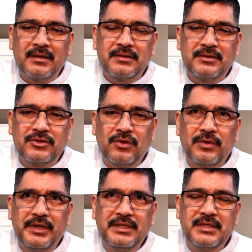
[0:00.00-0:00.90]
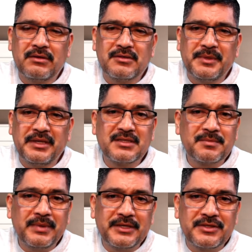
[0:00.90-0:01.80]
So he tells me the
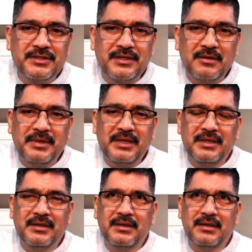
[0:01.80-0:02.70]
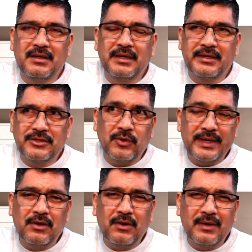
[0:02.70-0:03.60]
inspection is gonna be, so I
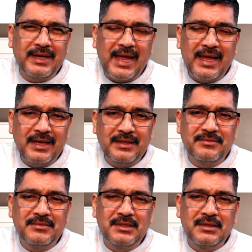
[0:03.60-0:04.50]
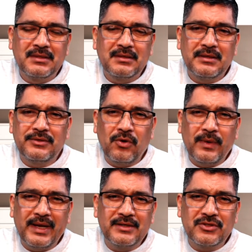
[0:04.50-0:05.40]
call at 8 and no
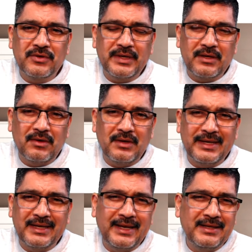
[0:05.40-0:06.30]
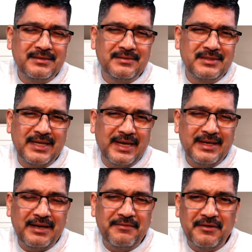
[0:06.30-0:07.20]
answer, and I call like at 8:10,
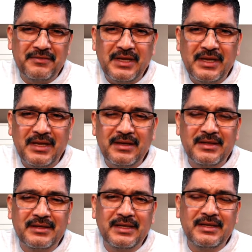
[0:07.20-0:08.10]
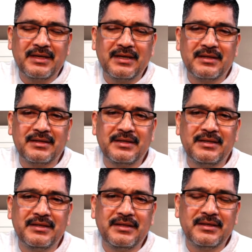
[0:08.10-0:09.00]
8:15, and then
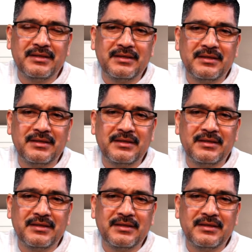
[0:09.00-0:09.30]
he